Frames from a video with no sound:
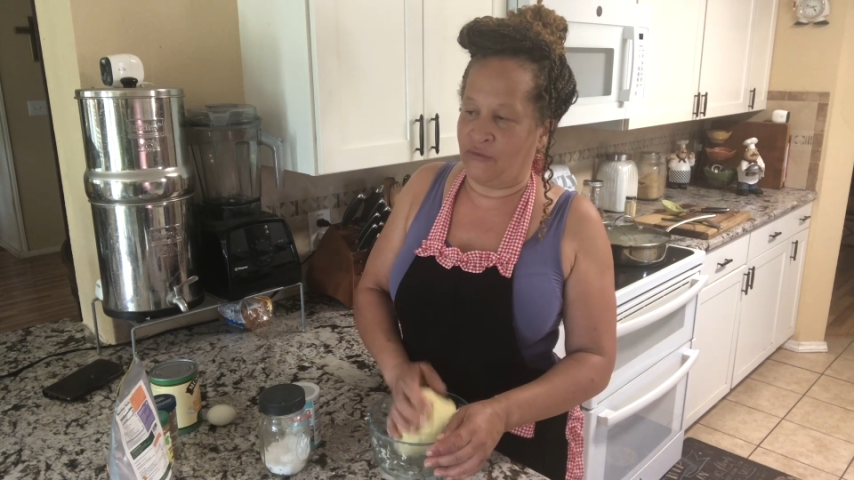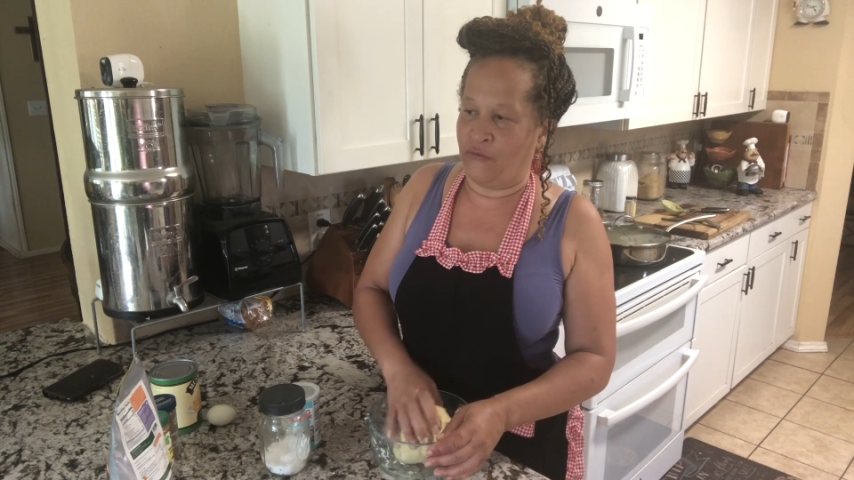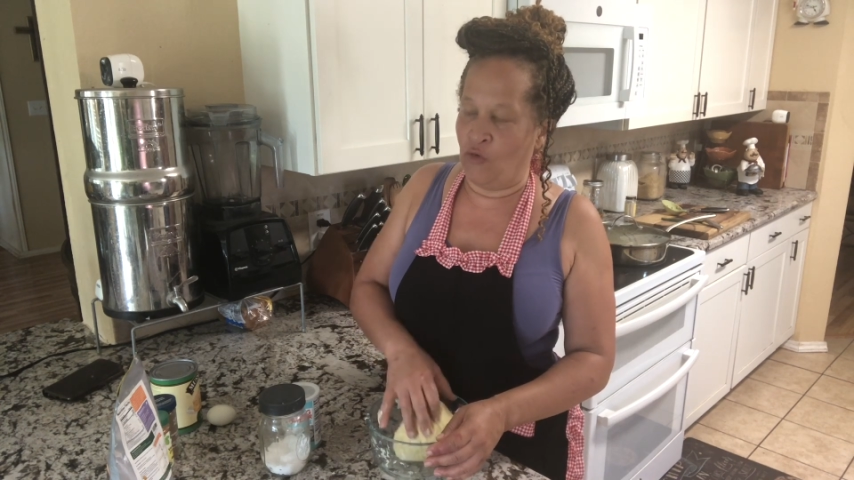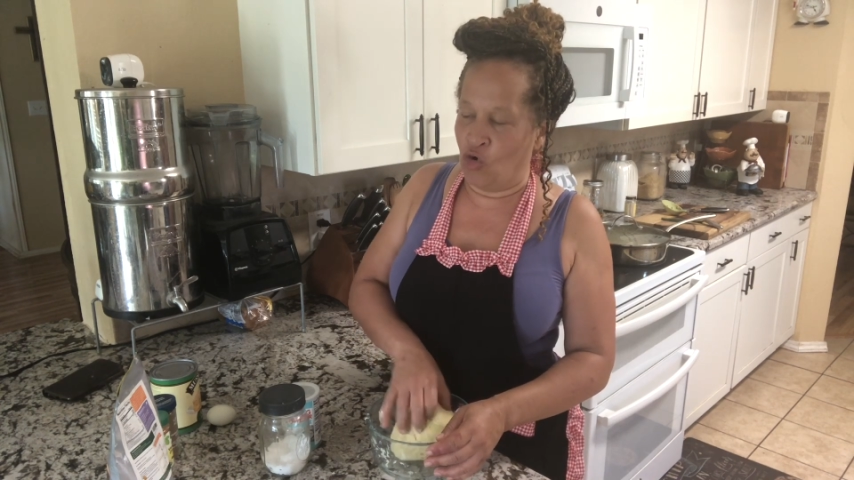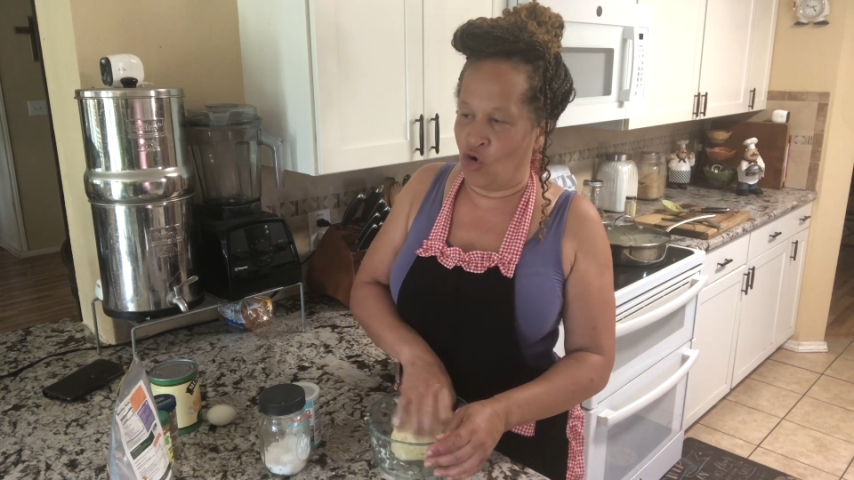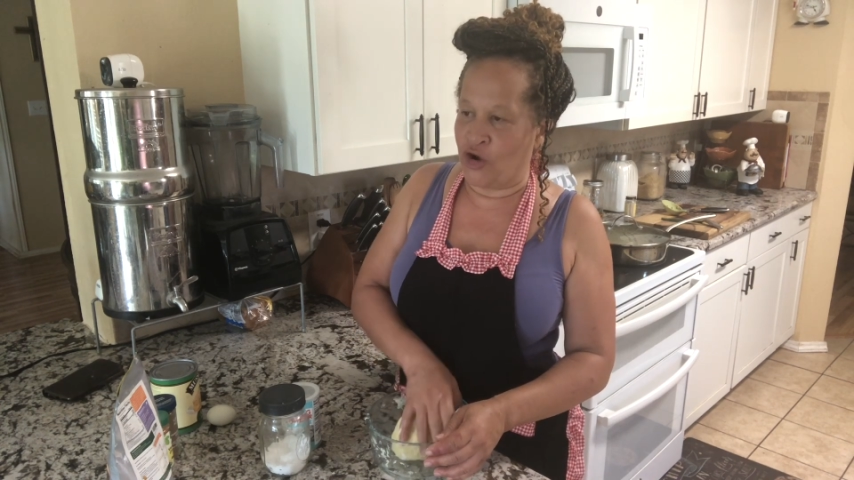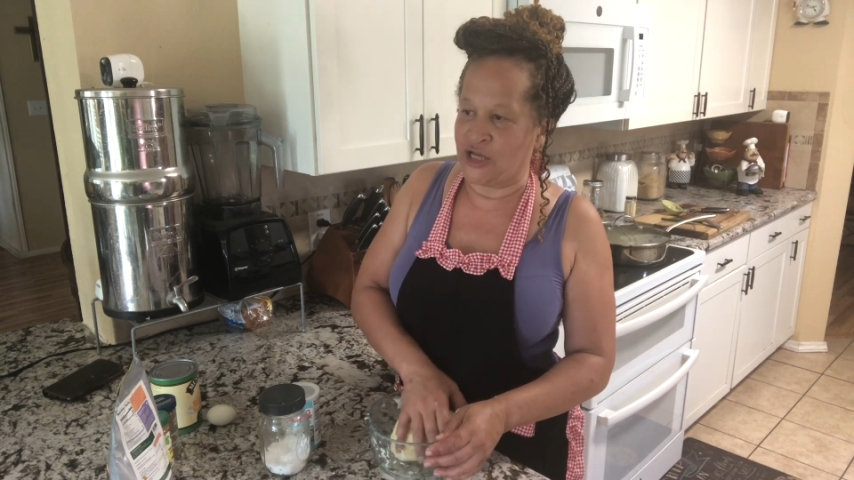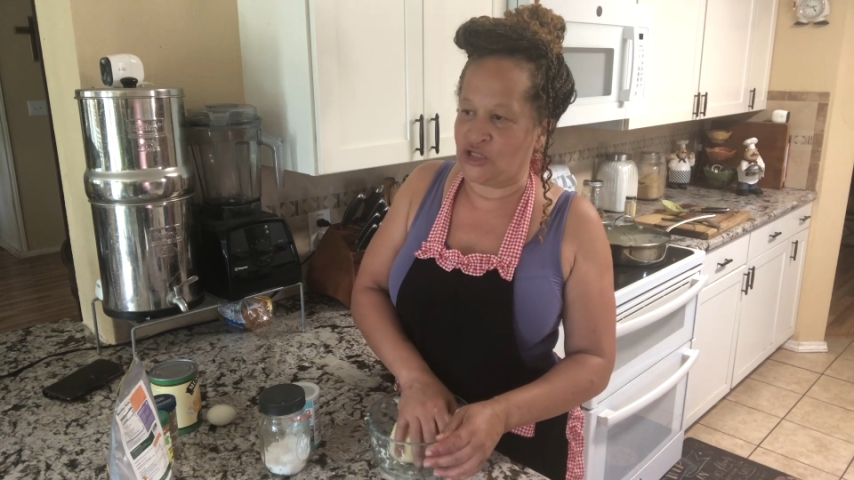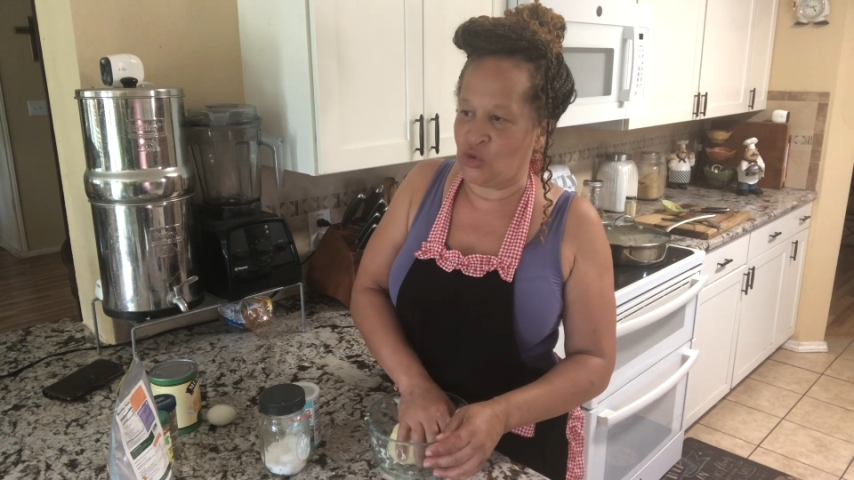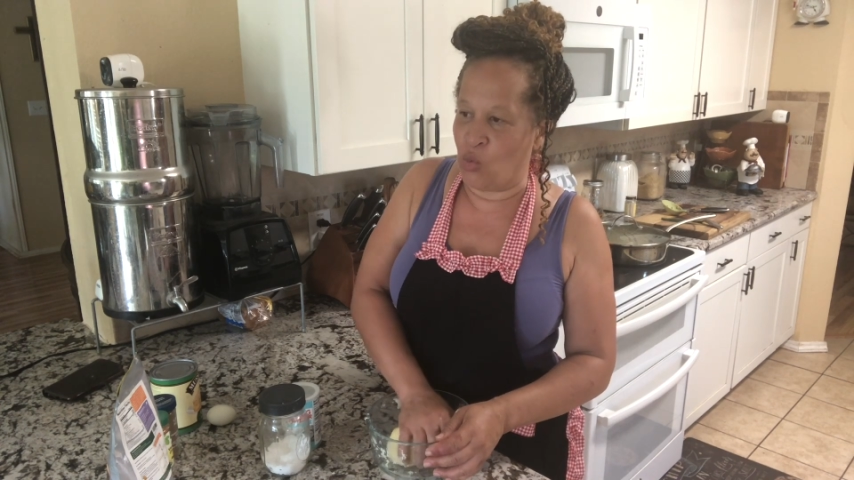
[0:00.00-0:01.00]
4
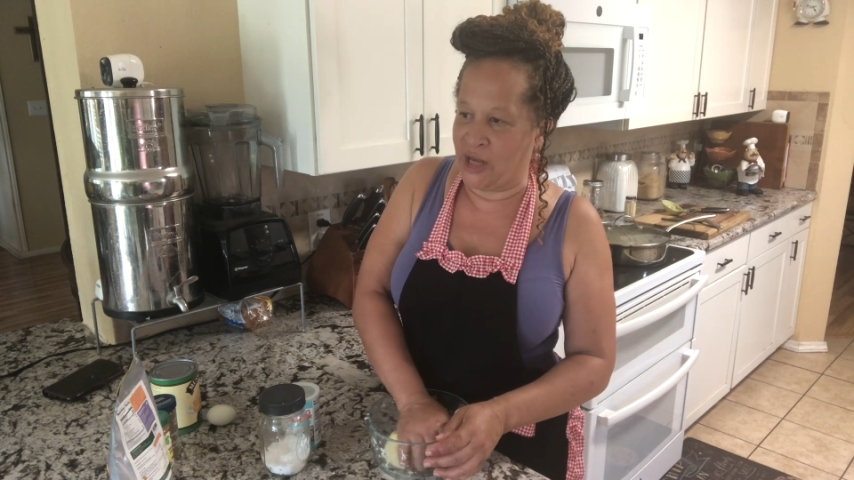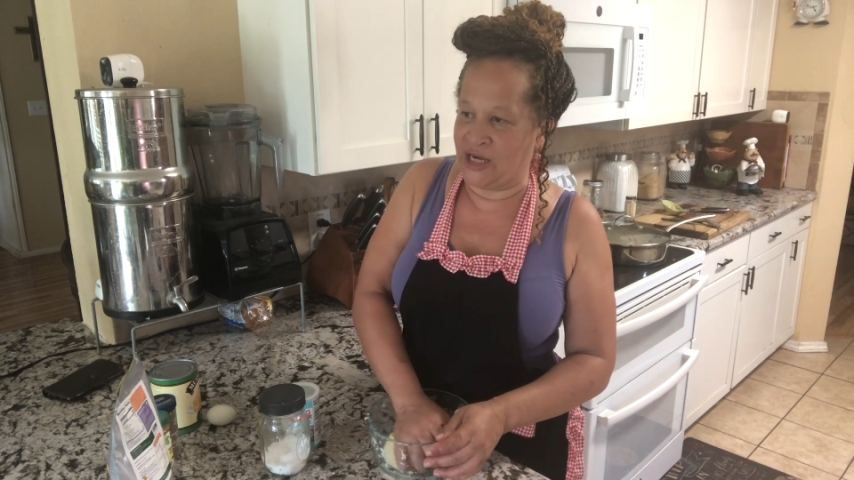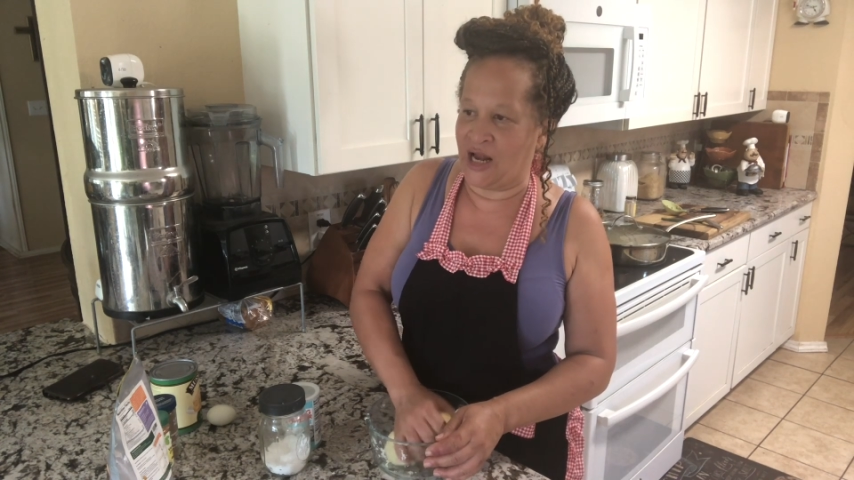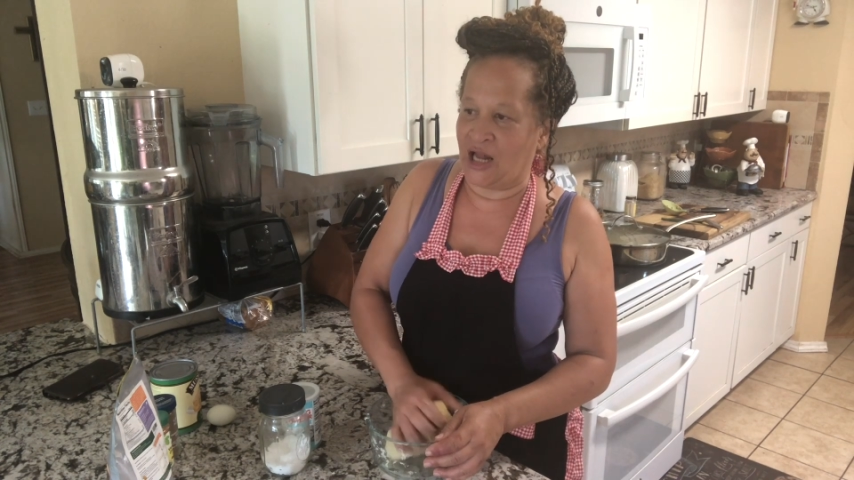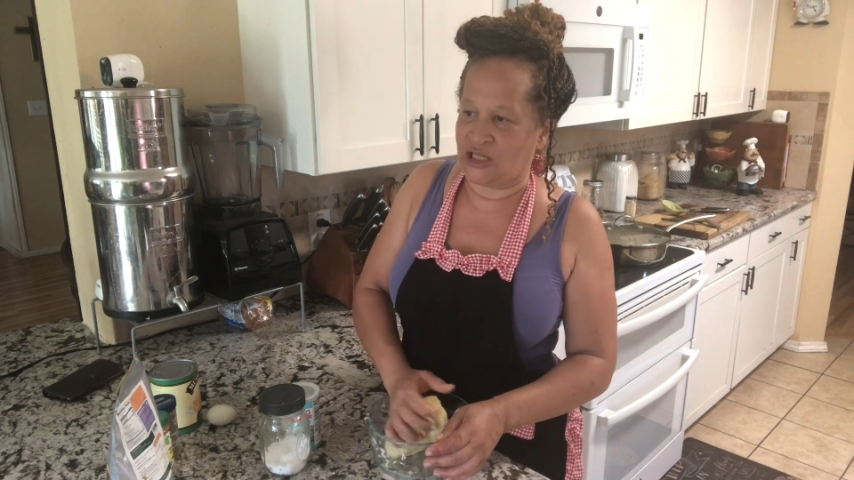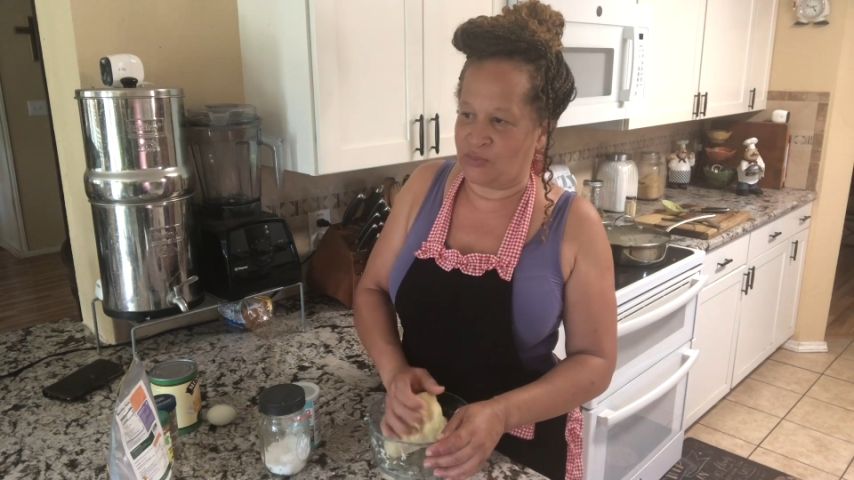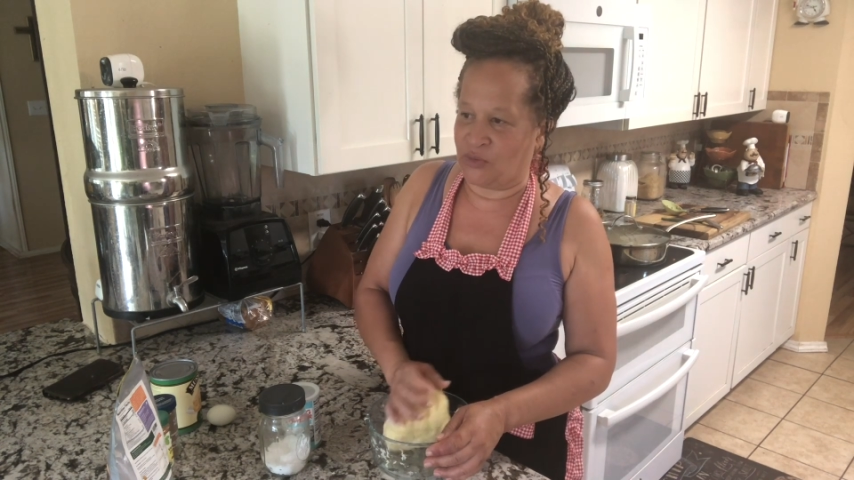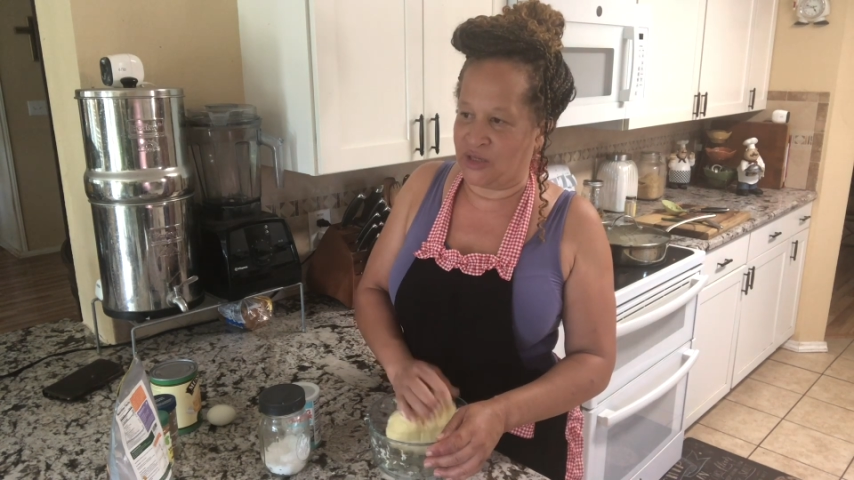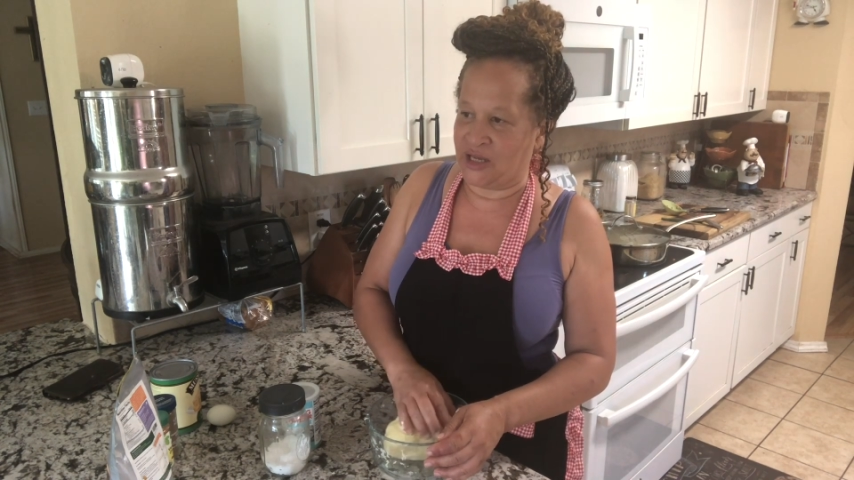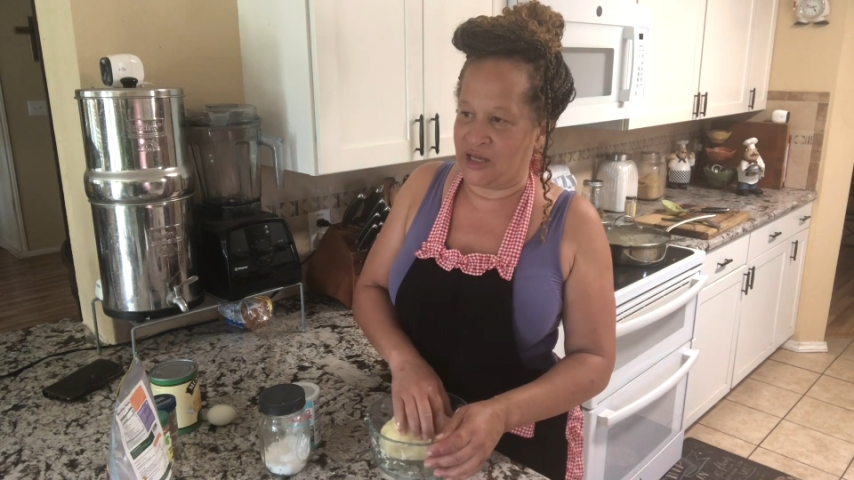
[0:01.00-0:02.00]
is $20 per
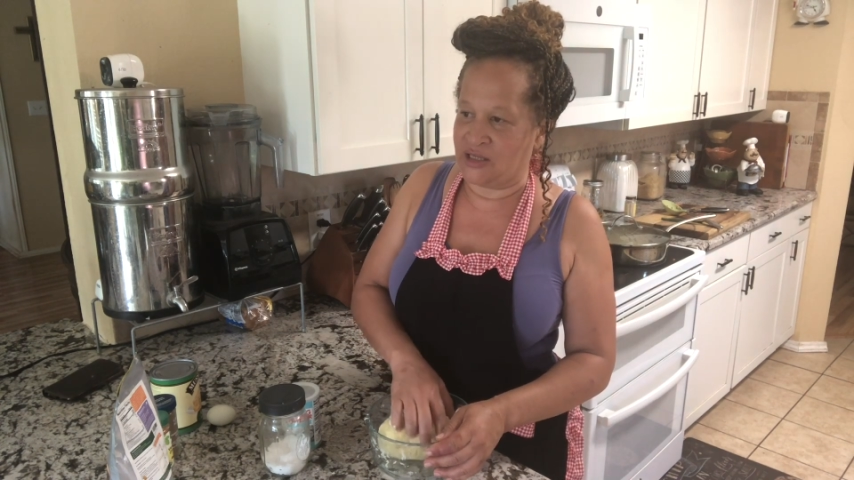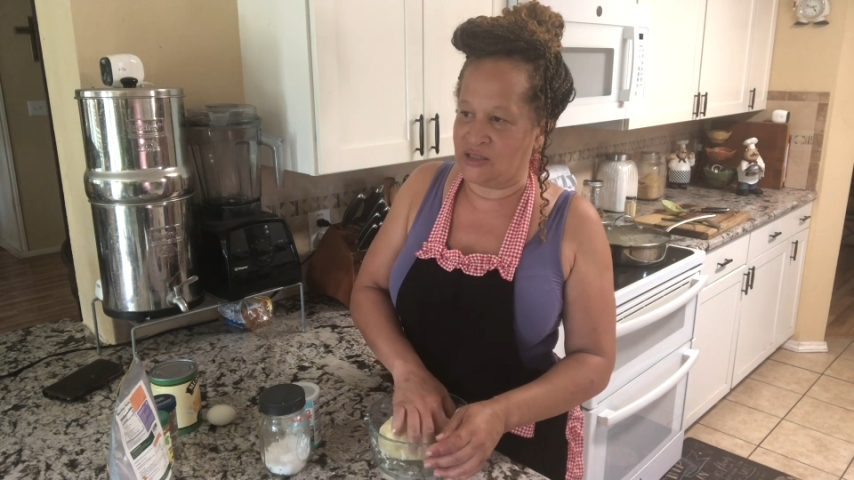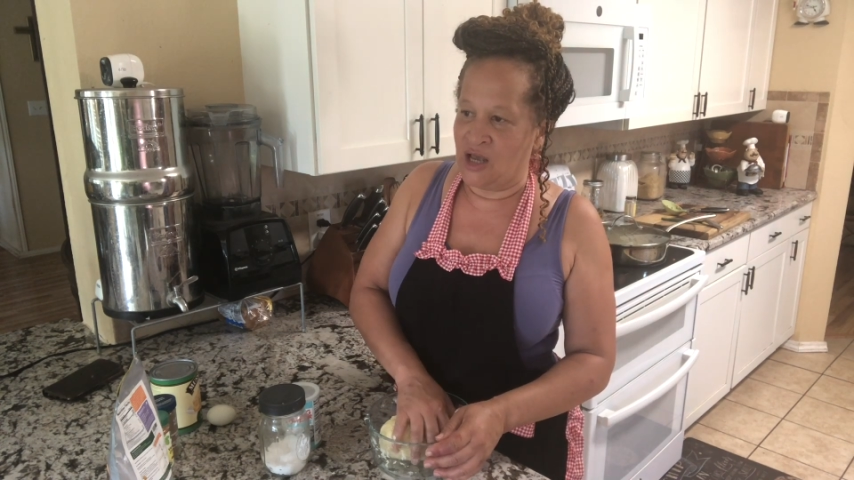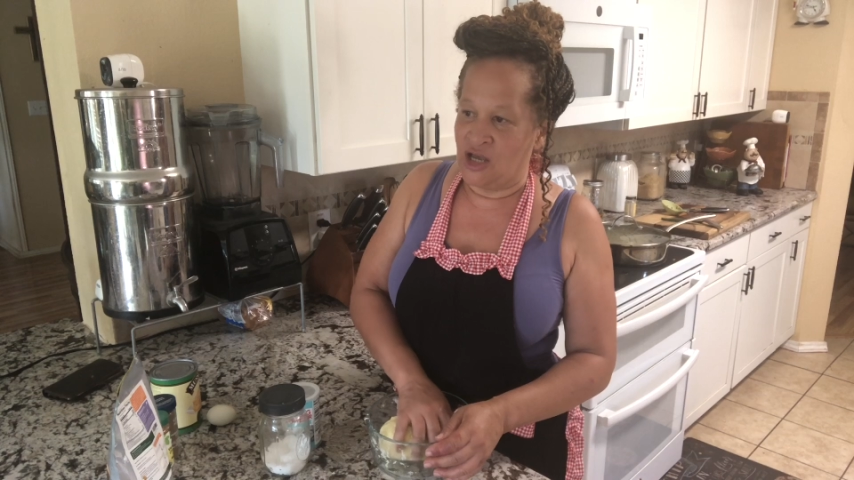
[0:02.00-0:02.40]
kid.